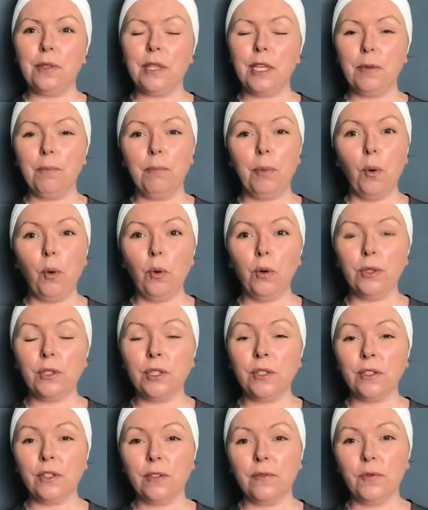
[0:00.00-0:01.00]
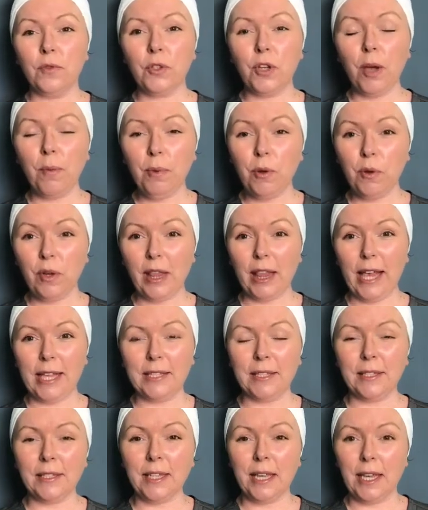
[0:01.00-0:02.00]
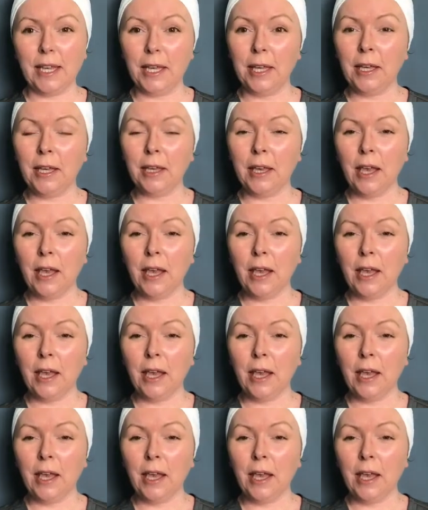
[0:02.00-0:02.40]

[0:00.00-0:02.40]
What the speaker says: the importance of double cleansing,